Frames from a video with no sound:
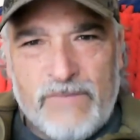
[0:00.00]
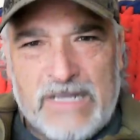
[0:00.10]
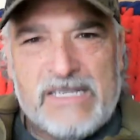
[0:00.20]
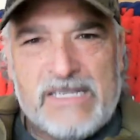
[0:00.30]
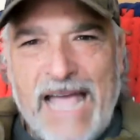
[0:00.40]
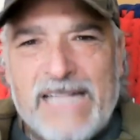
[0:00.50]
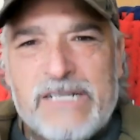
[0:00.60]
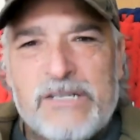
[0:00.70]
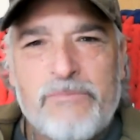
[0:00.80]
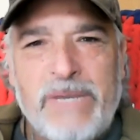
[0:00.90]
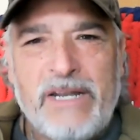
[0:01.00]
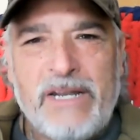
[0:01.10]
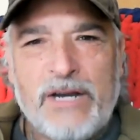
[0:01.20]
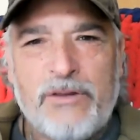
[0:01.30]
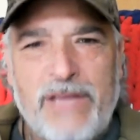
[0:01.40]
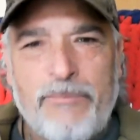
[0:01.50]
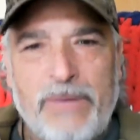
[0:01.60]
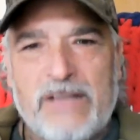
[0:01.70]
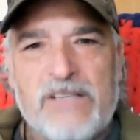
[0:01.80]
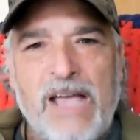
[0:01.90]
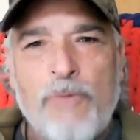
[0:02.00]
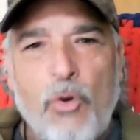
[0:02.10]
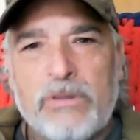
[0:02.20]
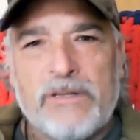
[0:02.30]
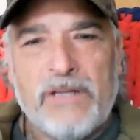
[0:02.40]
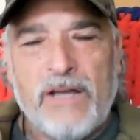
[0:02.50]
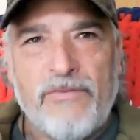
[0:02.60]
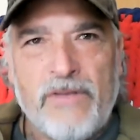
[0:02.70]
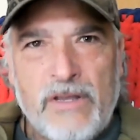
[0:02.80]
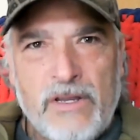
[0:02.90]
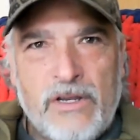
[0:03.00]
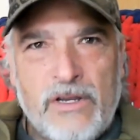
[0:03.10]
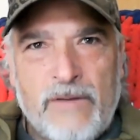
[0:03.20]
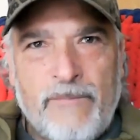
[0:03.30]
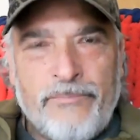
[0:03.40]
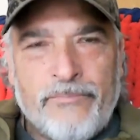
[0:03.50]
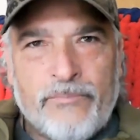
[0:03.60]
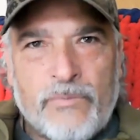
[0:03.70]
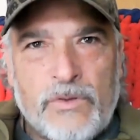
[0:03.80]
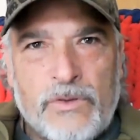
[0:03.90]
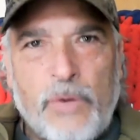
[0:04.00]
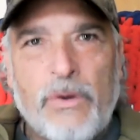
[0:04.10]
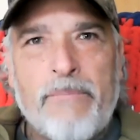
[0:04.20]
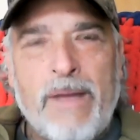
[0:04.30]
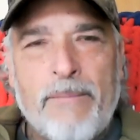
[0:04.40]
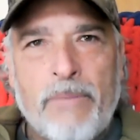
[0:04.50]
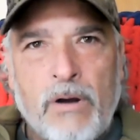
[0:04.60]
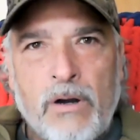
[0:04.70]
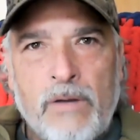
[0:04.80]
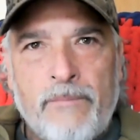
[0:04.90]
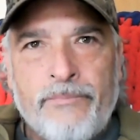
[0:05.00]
It saddens me to hear that, because I'm old enough to remember